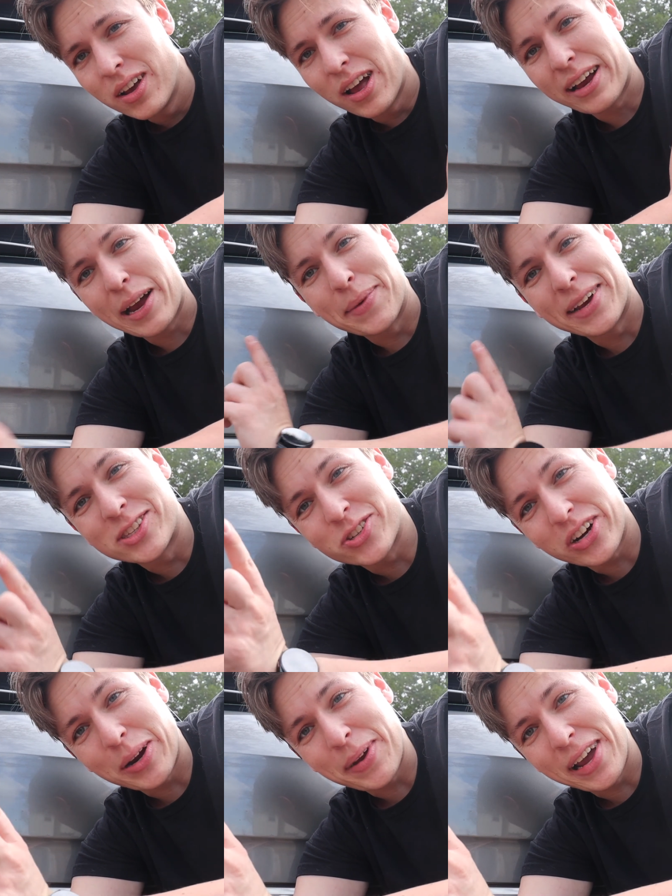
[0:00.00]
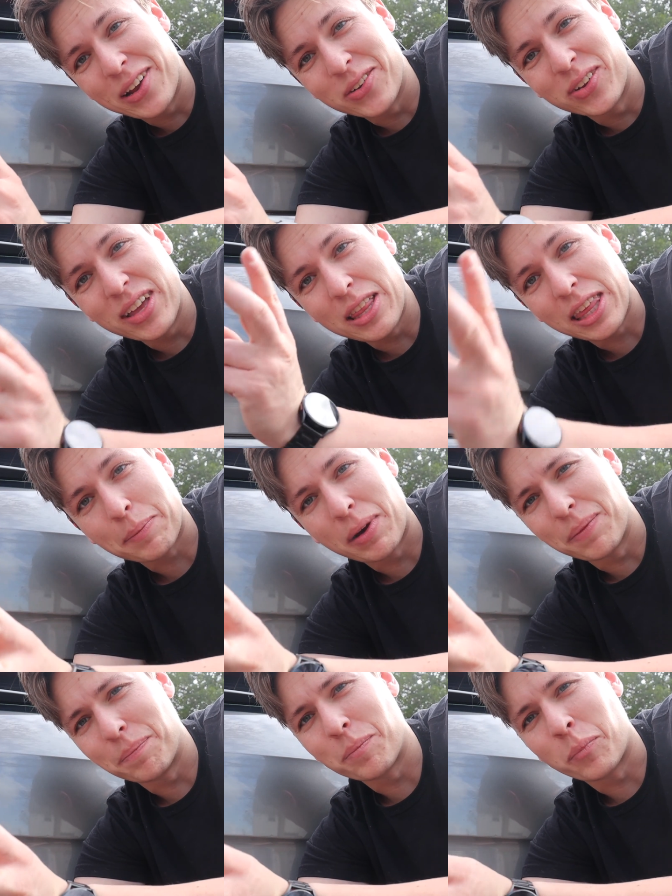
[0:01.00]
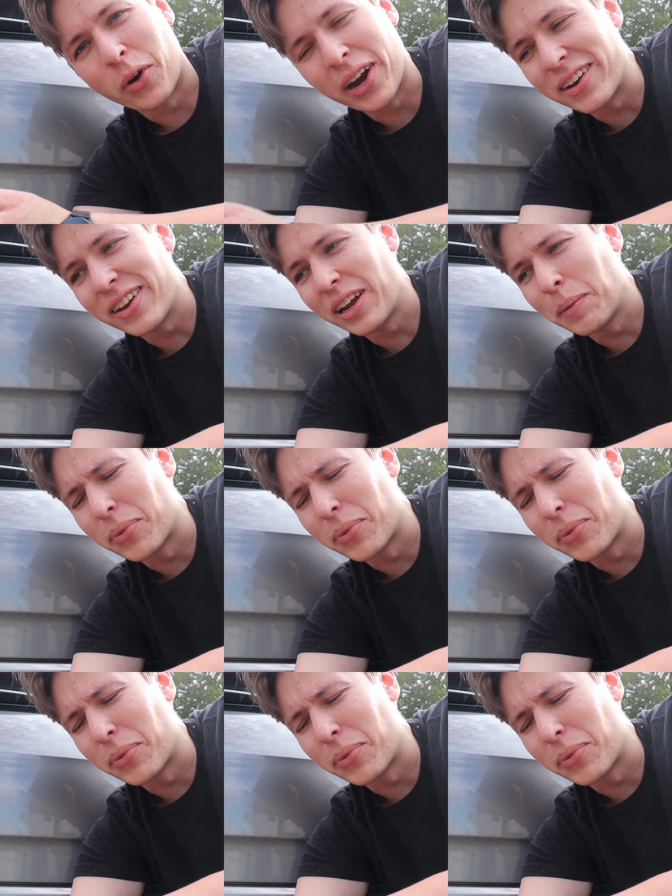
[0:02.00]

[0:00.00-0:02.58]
I got my Instagram handle and like my branding,